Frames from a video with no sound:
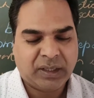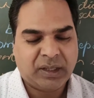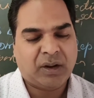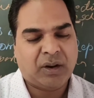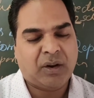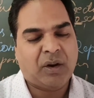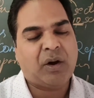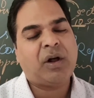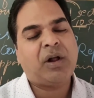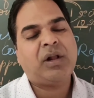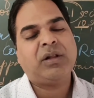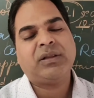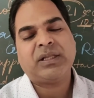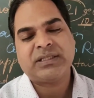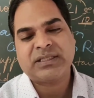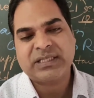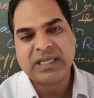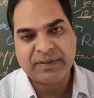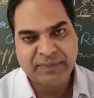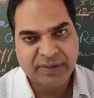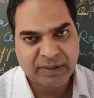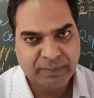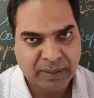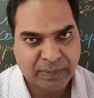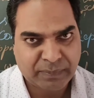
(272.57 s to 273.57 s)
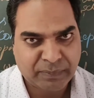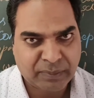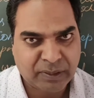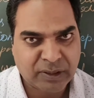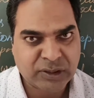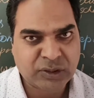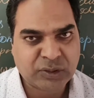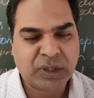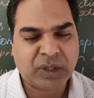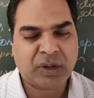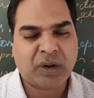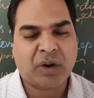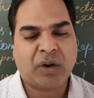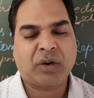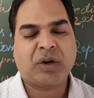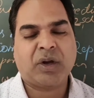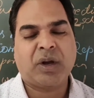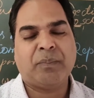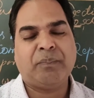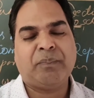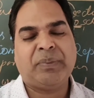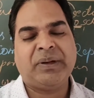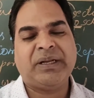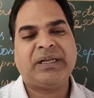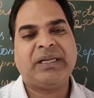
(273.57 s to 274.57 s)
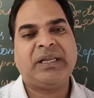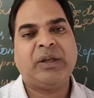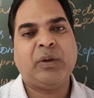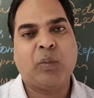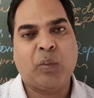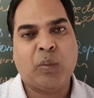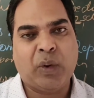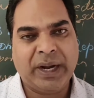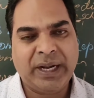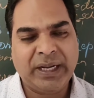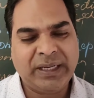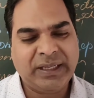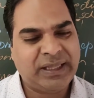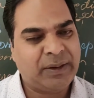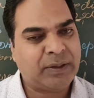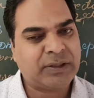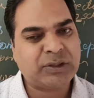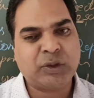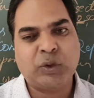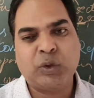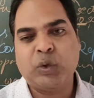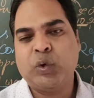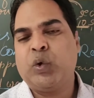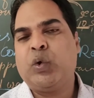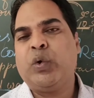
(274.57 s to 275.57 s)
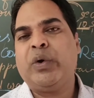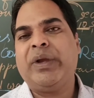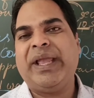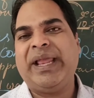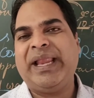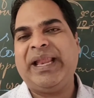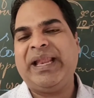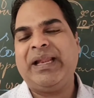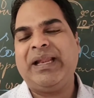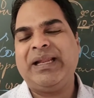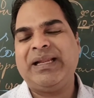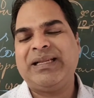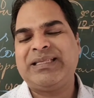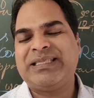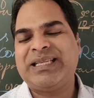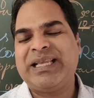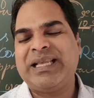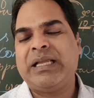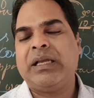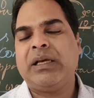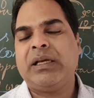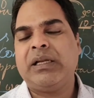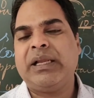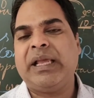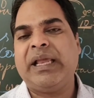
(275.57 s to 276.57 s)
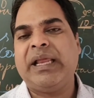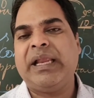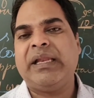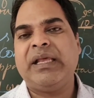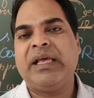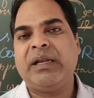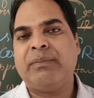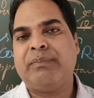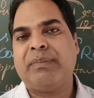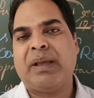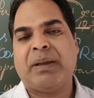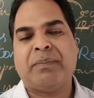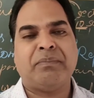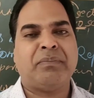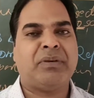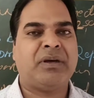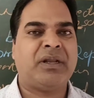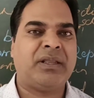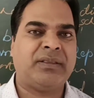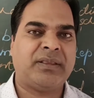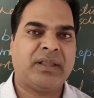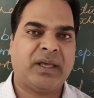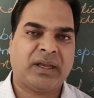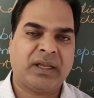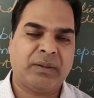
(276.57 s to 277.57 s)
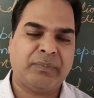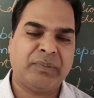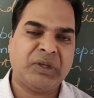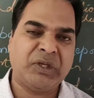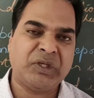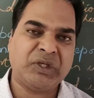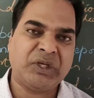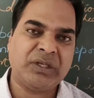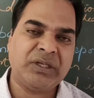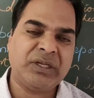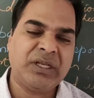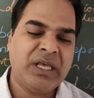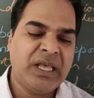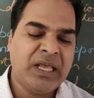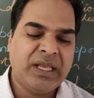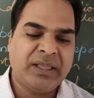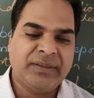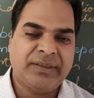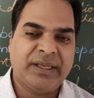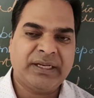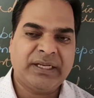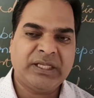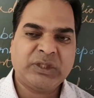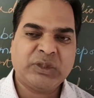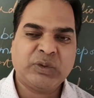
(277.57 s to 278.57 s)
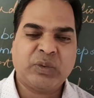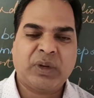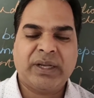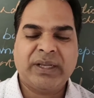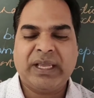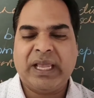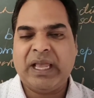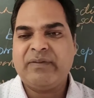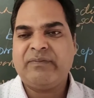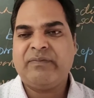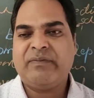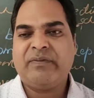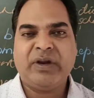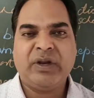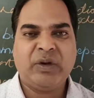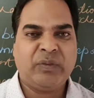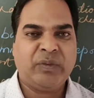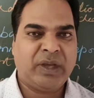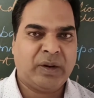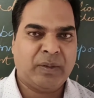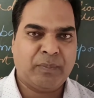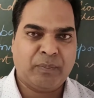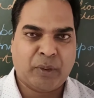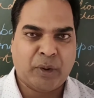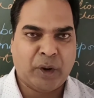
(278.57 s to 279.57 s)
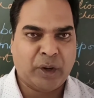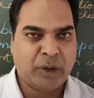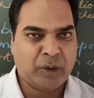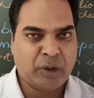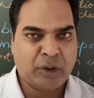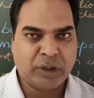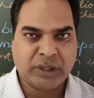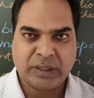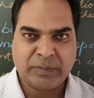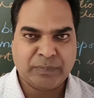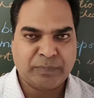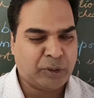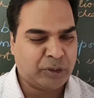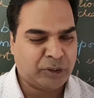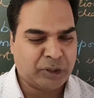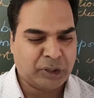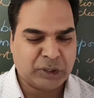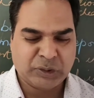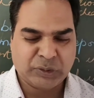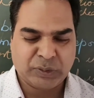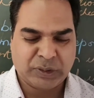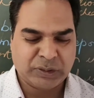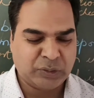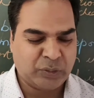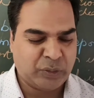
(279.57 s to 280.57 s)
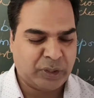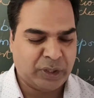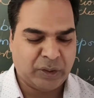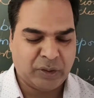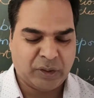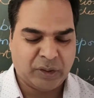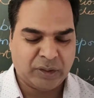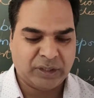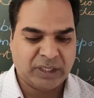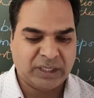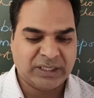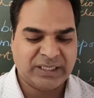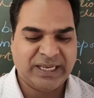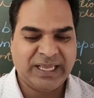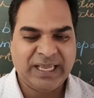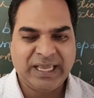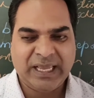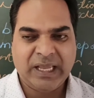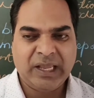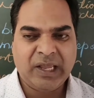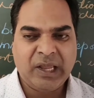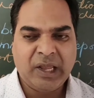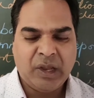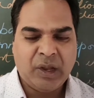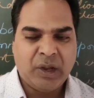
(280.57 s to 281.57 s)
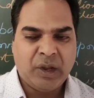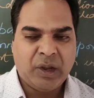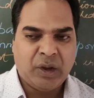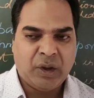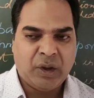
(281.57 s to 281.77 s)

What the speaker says: all the 7 members were completely white. There was no single Indian member in the commission. That is why everywhere boycott and protest was going on. The day